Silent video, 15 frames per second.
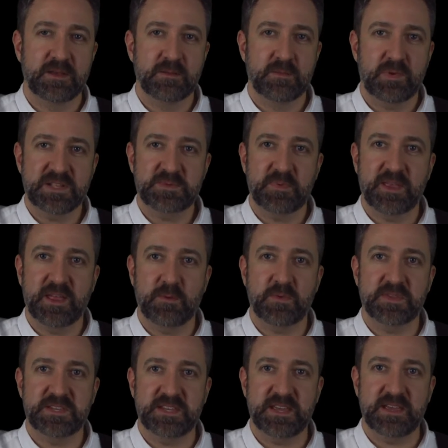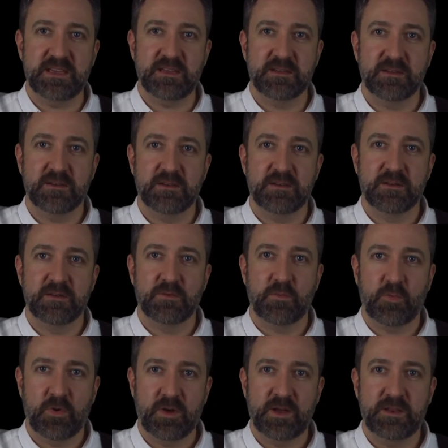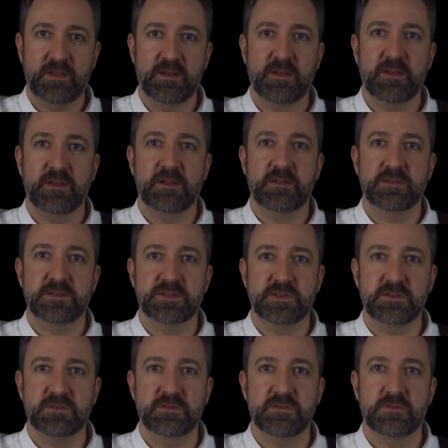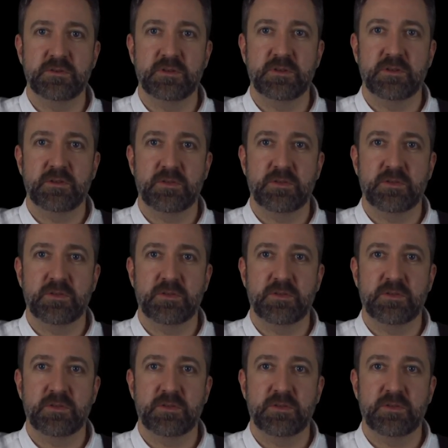Well, let's begin with D. 1, 2,